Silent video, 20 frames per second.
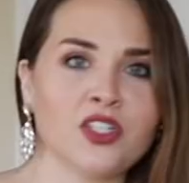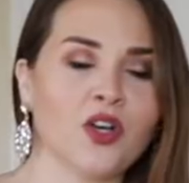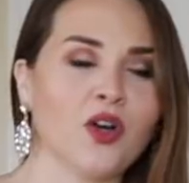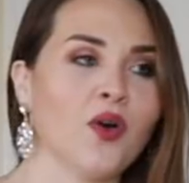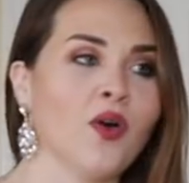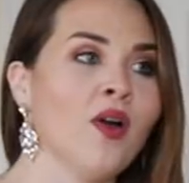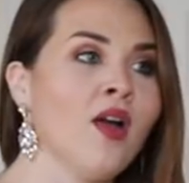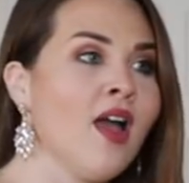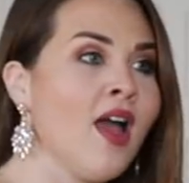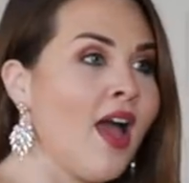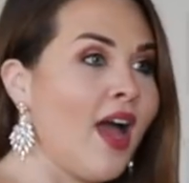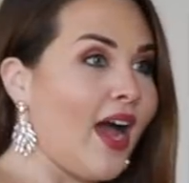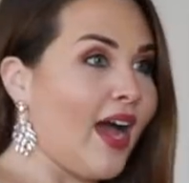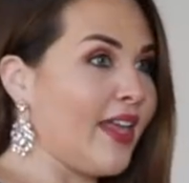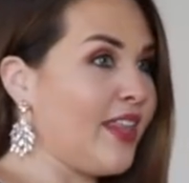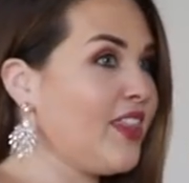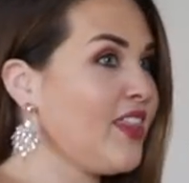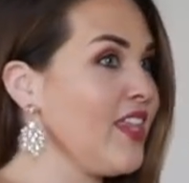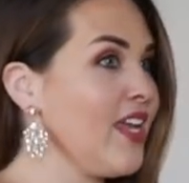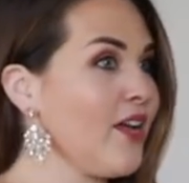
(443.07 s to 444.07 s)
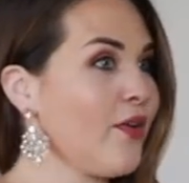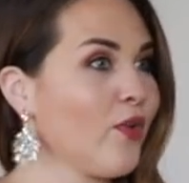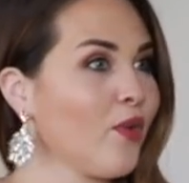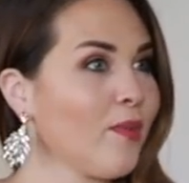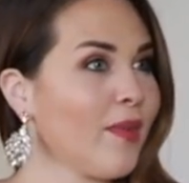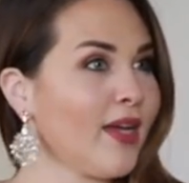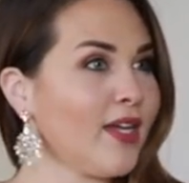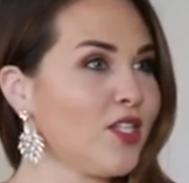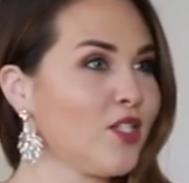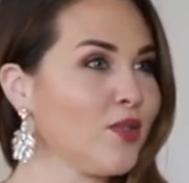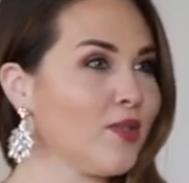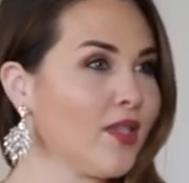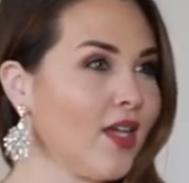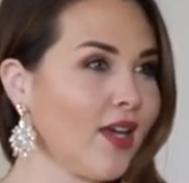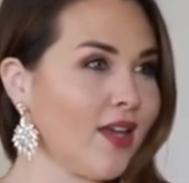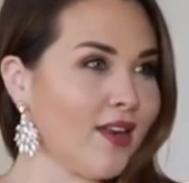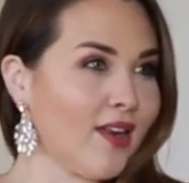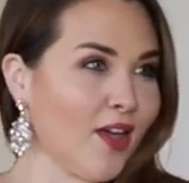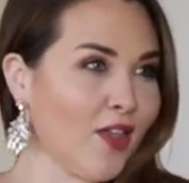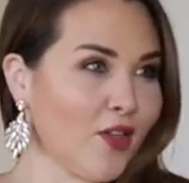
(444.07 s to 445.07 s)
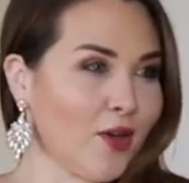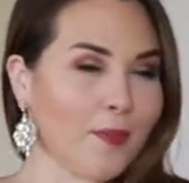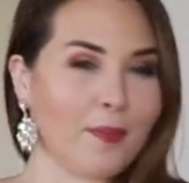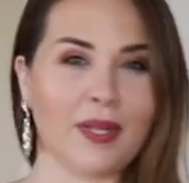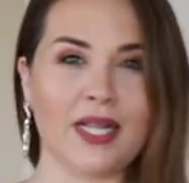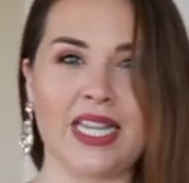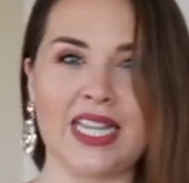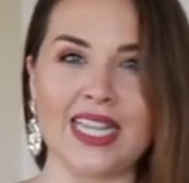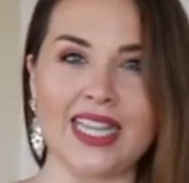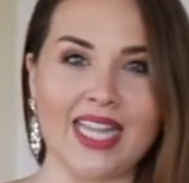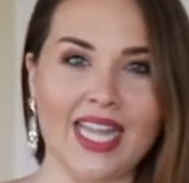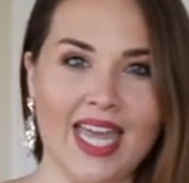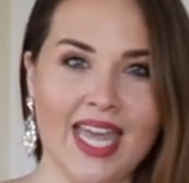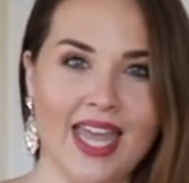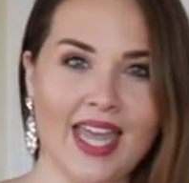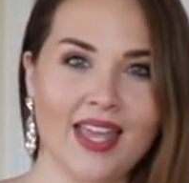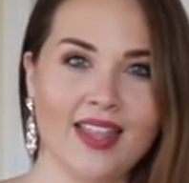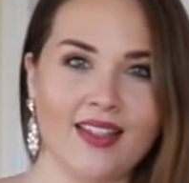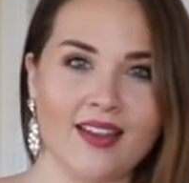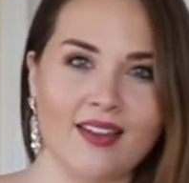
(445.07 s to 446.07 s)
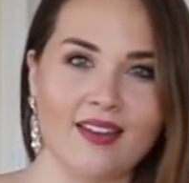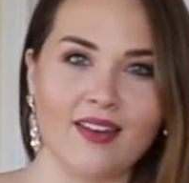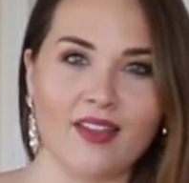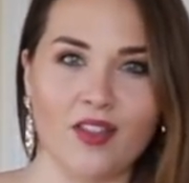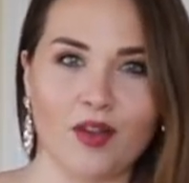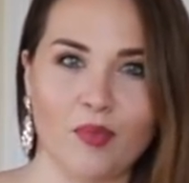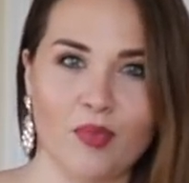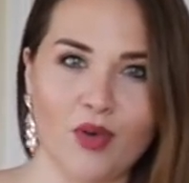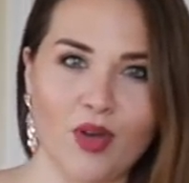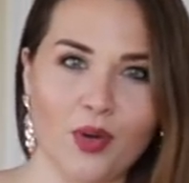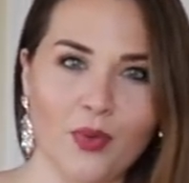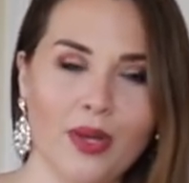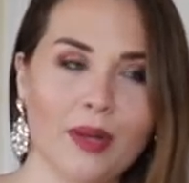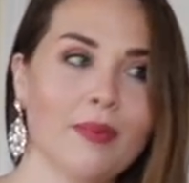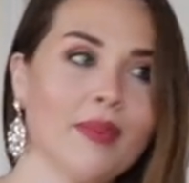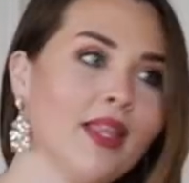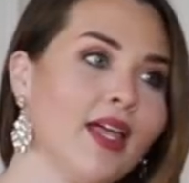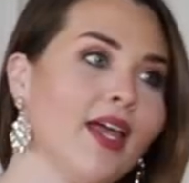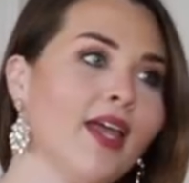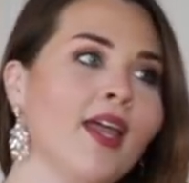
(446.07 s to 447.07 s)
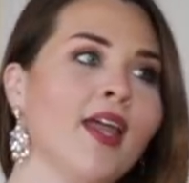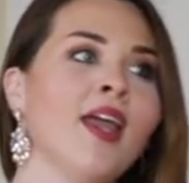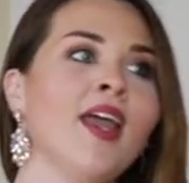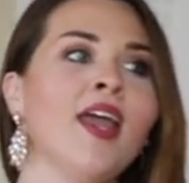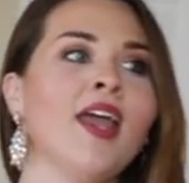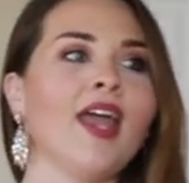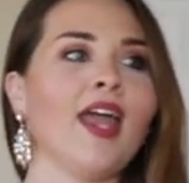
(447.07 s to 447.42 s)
So I think we might do like another play, like another Broadway play.